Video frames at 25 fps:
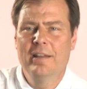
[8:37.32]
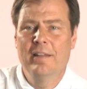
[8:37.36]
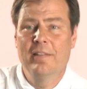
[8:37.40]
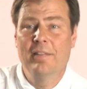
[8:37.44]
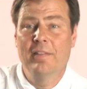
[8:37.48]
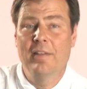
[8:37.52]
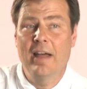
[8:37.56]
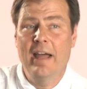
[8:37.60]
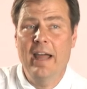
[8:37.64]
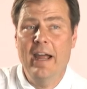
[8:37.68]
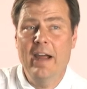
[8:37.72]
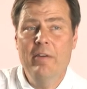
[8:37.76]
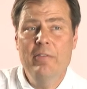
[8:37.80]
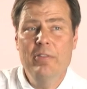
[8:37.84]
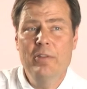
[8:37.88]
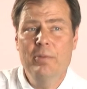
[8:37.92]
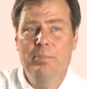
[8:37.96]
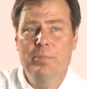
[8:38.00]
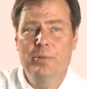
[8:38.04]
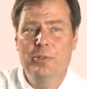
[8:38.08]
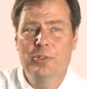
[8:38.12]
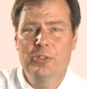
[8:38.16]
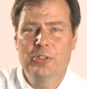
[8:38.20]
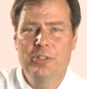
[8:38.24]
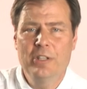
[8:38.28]
The higher the
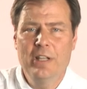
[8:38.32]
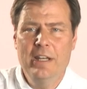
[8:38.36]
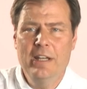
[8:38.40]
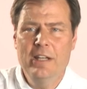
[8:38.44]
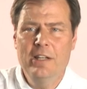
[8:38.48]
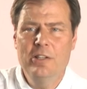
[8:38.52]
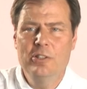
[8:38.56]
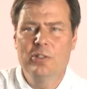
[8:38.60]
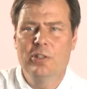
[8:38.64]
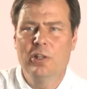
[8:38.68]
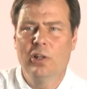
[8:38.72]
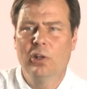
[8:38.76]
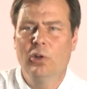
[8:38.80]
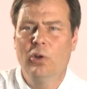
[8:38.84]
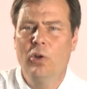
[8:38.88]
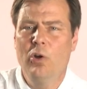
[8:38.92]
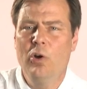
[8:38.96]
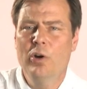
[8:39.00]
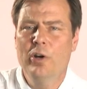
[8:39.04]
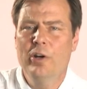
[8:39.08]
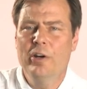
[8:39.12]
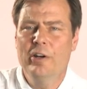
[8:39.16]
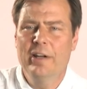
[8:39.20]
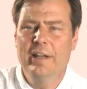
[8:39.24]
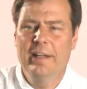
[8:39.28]
percentage, the
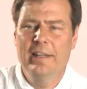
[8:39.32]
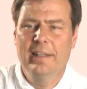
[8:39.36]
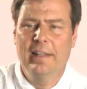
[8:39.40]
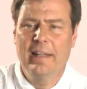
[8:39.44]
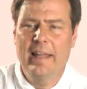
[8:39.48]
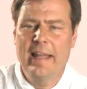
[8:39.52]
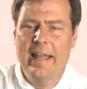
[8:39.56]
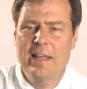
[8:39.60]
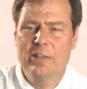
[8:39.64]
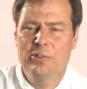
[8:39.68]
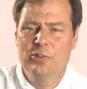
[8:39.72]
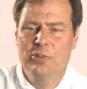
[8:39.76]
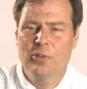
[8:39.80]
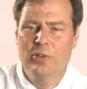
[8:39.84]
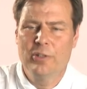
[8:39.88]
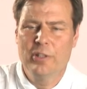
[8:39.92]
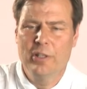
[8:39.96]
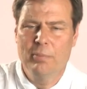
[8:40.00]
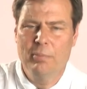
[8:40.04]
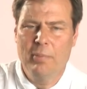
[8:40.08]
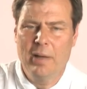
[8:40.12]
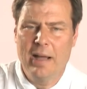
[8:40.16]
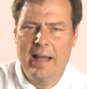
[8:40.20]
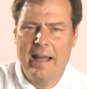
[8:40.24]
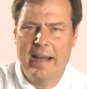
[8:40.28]
longer it lasts on
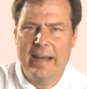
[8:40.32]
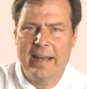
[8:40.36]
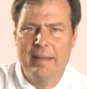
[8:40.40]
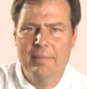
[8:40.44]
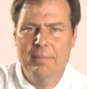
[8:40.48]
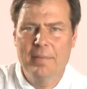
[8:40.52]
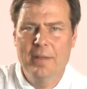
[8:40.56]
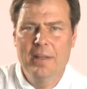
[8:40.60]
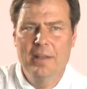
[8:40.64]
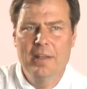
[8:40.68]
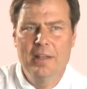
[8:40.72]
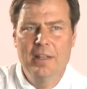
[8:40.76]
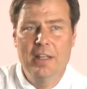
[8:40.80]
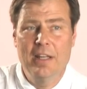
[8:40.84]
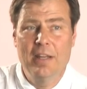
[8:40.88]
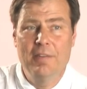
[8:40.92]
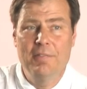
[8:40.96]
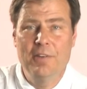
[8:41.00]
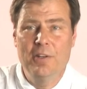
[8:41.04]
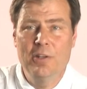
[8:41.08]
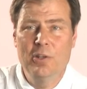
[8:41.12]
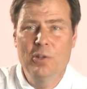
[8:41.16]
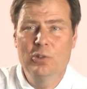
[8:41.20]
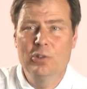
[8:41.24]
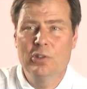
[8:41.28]
your body. If
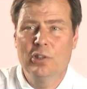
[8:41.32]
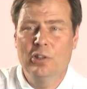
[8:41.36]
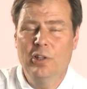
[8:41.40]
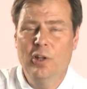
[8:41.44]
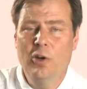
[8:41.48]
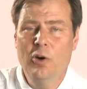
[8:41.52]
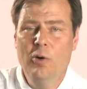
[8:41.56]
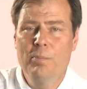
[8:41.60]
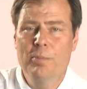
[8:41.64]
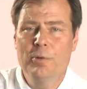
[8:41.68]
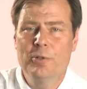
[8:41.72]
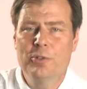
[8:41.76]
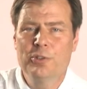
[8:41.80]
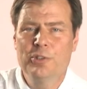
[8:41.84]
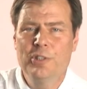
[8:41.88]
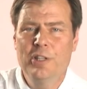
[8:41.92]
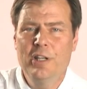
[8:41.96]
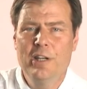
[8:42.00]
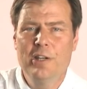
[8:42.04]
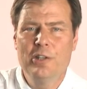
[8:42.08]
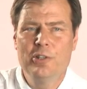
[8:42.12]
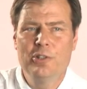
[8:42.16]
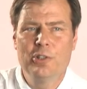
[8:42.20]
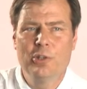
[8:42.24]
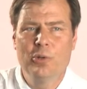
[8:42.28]
you use a low
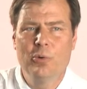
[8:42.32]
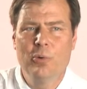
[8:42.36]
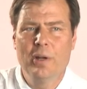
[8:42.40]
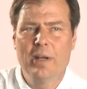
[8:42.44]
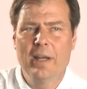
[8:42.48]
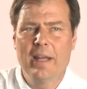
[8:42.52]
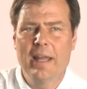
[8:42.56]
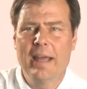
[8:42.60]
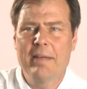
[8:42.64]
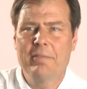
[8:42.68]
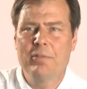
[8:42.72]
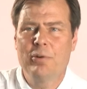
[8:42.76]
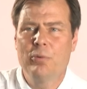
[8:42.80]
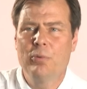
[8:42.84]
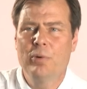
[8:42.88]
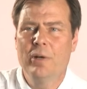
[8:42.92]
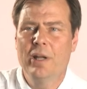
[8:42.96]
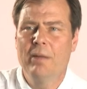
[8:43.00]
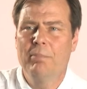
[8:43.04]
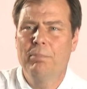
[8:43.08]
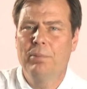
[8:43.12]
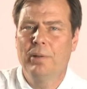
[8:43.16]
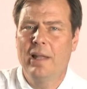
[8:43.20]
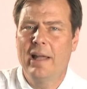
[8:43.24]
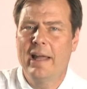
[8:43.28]
percentage, you're going to have to
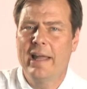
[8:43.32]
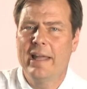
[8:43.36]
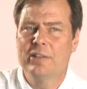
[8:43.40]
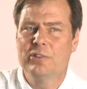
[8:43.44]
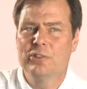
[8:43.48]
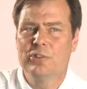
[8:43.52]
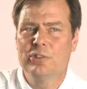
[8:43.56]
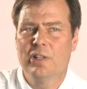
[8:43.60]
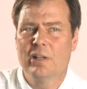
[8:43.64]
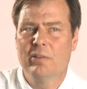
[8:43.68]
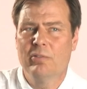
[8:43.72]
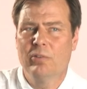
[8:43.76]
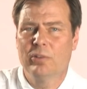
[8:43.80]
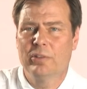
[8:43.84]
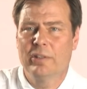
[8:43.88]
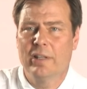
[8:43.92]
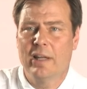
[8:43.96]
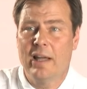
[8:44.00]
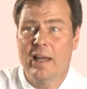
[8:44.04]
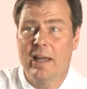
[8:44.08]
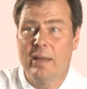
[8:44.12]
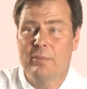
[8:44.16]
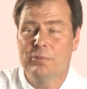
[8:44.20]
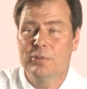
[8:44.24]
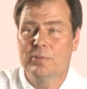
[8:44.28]
reapply it several
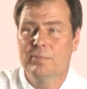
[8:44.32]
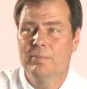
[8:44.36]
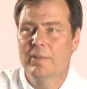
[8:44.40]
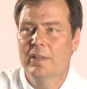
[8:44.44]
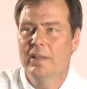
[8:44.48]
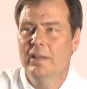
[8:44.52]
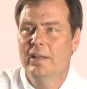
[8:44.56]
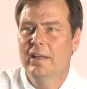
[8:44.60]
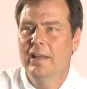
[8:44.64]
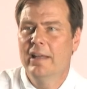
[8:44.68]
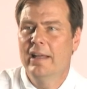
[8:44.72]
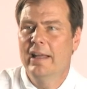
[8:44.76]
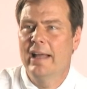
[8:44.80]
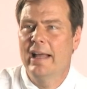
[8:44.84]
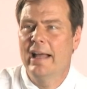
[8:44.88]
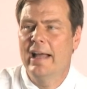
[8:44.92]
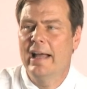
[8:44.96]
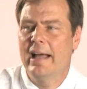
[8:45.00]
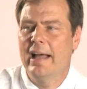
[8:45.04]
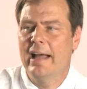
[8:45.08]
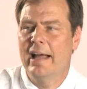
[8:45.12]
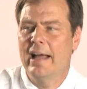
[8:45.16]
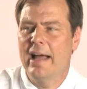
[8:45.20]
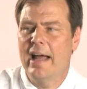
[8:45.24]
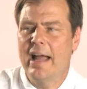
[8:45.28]
times.
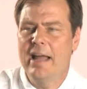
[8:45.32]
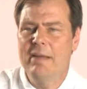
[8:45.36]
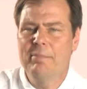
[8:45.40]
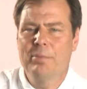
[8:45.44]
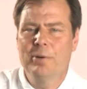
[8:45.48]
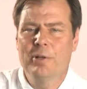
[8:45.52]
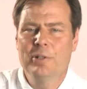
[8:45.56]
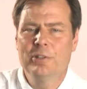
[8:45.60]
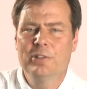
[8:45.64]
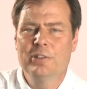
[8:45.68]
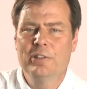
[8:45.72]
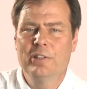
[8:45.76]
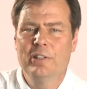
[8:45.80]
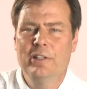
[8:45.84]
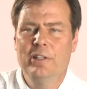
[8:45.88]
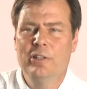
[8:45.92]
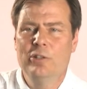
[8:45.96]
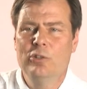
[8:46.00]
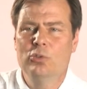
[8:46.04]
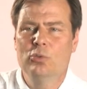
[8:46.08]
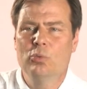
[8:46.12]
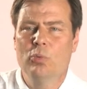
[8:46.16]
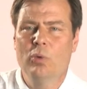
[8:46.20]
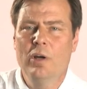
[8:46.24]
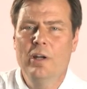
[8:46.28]
I personally
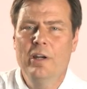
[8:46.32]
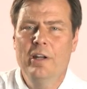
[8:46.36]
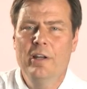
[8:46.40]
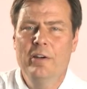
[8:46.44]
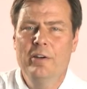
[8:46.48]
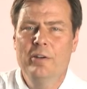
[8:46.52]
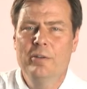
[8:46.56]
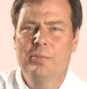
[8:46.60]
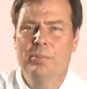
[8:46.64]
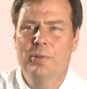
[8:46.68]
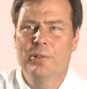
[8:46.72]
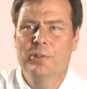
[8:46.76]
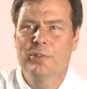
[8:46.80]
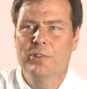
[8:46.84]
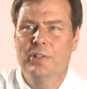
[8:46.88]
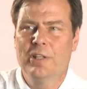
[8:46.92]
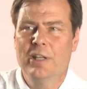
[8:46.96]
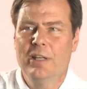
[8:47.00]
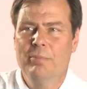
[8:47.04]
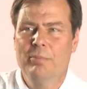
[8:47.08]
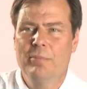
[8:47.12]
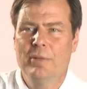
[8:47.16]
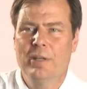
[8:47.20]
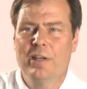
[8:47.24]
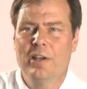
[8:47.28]
use
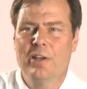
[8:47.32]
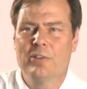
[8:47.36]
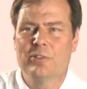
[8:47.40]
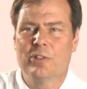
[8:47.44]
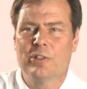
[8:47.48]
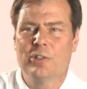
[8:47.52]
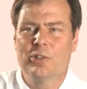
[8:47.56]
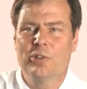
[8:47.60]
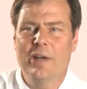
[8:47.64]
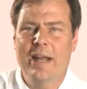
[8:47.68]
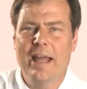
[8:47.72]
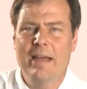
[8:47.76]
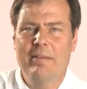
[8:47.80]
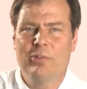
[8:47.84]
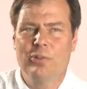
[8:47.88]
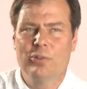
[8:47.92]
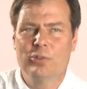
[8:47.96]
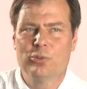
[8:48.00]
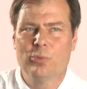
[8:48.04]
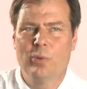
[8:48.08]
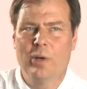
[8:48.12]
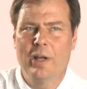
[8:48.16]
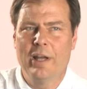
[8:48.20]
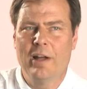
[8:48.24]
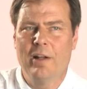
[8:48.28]
100% because it
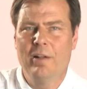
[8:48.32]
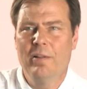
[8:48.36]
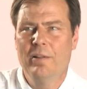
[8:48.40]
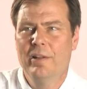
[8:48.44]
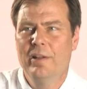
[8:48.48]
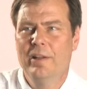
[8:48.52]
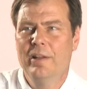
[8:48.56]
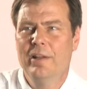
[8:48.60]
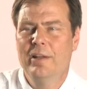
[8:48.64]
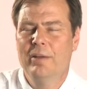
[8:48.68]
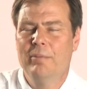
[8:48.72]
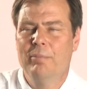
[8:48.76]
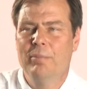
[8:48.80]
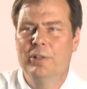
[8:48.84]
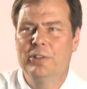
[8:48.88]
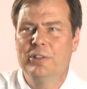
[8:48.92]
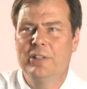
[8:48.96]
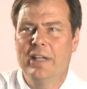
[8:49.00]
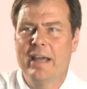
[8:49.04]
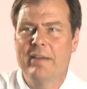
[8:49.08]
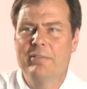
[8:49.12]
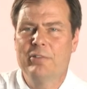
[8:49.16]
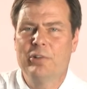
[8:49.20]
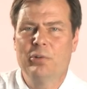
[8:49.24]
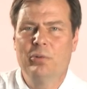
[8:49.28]
travels well, but
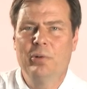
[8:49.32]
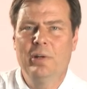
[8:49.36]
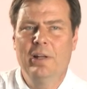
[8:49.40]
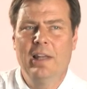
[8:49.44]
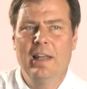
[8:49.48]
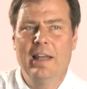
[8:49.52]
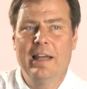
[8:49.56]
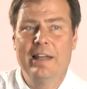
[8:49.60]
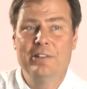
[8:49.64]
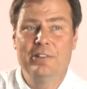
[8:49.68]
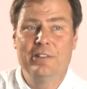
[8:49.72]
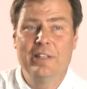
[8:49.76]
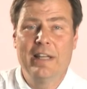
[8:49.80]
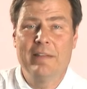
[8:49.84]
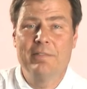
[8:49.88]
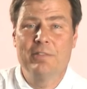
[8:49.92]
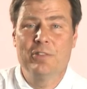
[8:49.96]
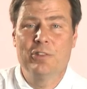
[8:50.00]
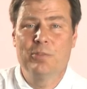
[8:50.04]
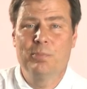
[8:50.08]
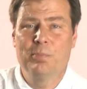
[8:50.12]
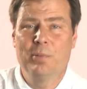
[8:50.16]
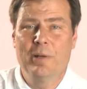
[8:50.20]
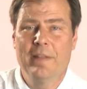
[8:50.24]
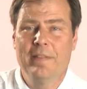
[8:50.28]
you have to realize you have
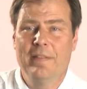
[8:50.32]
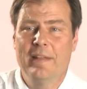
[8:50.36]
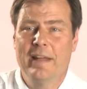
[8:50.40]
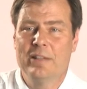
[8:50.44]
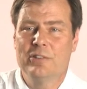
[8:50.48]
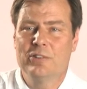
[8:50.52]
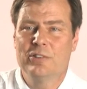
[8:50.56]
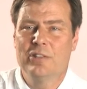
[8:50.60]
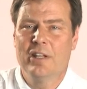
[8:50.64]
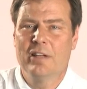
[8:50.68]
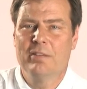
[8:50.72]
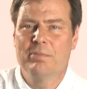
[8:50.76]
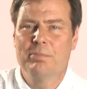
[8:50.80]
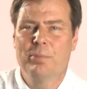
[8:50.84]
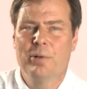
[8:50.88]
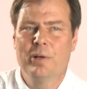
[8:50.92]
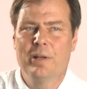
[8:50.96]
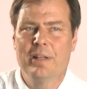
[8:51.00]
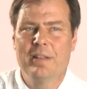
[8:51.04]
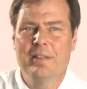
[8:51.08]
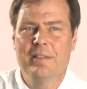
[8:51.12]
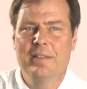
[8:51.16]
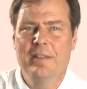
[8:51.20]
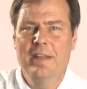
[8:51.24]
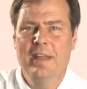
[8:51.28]
to spread that stuff
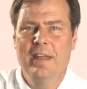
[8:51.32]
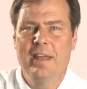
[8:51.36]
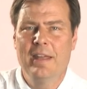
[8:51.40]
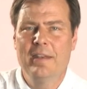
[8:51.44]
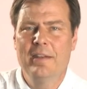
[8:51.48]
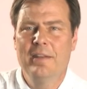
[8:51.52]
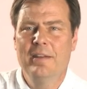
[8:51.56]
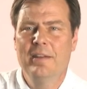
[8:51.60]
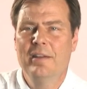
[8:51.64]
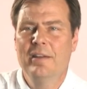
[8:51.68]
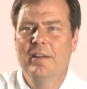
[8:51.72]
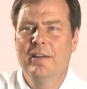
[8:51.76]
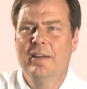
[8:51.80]
pretty thin